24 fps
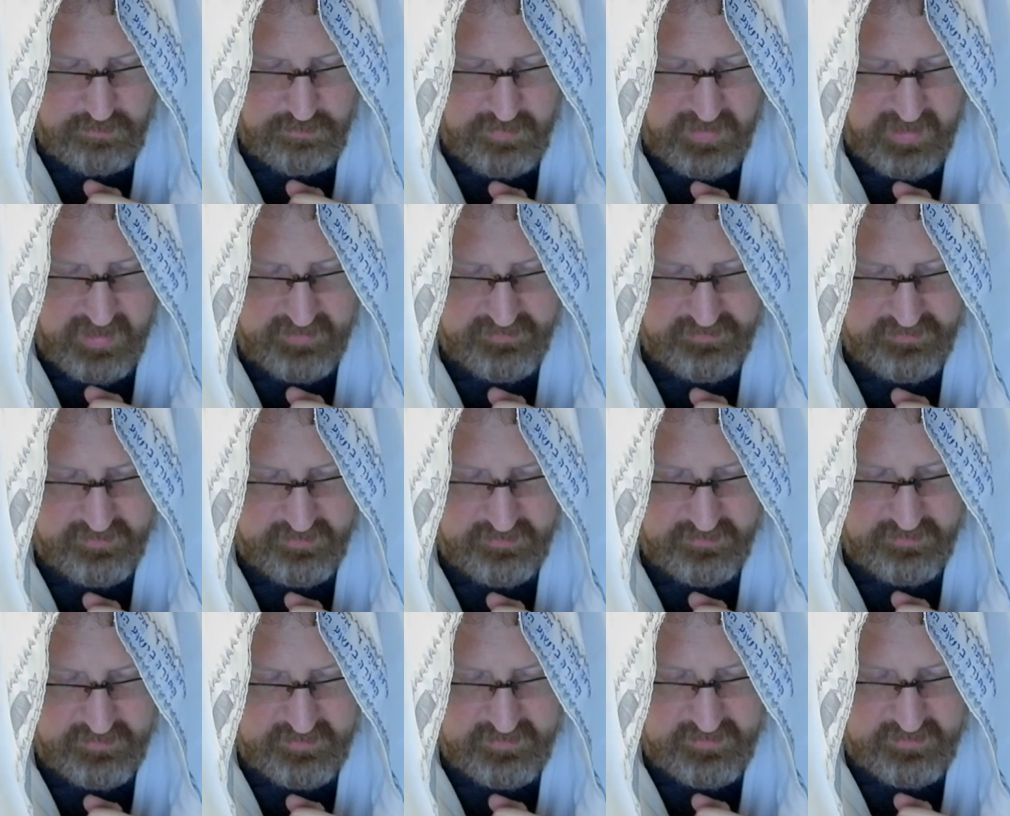
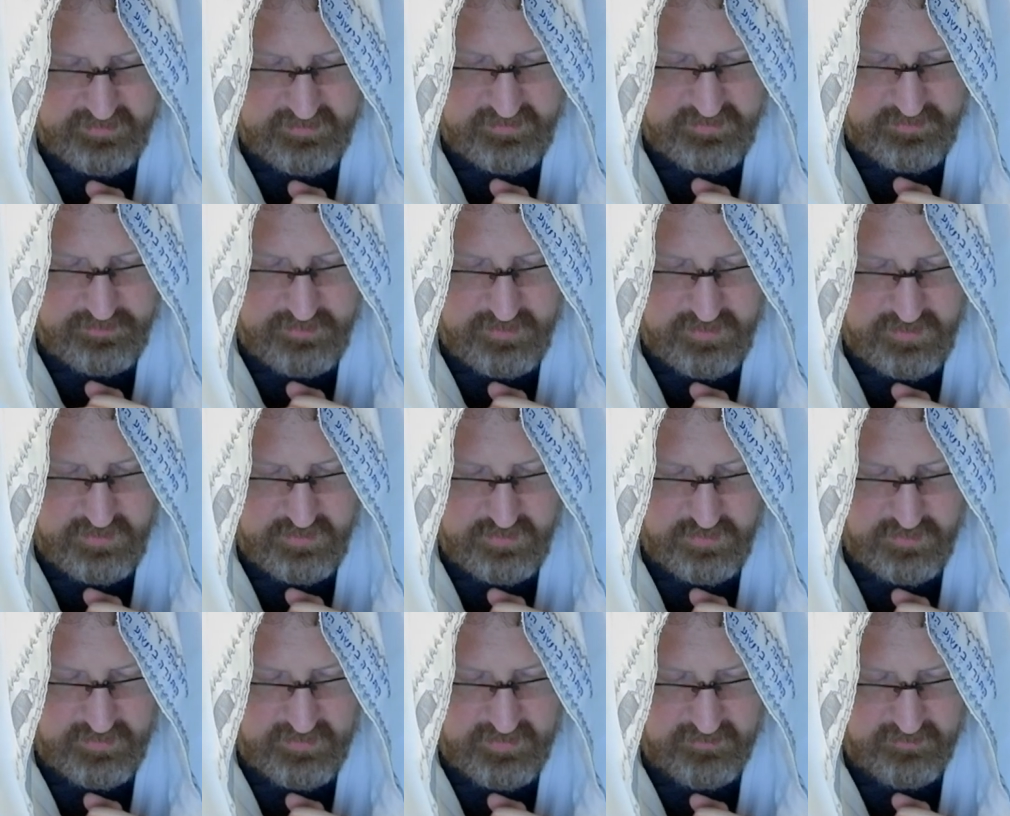positively in a
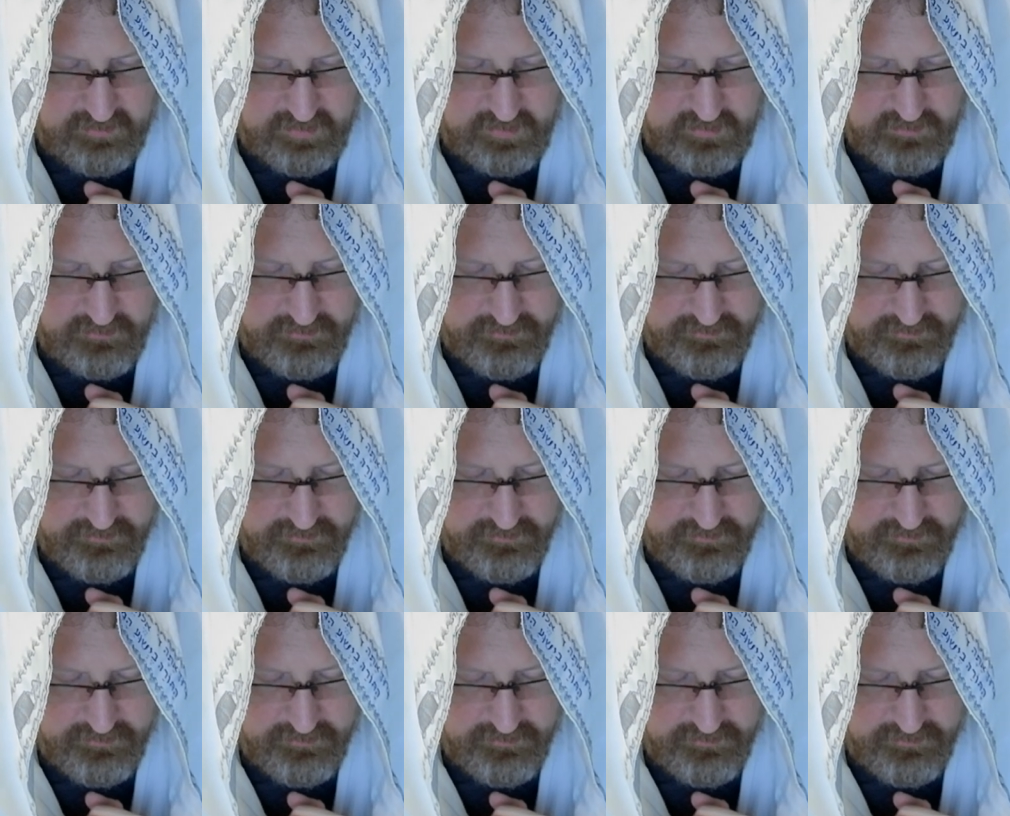spiritual level.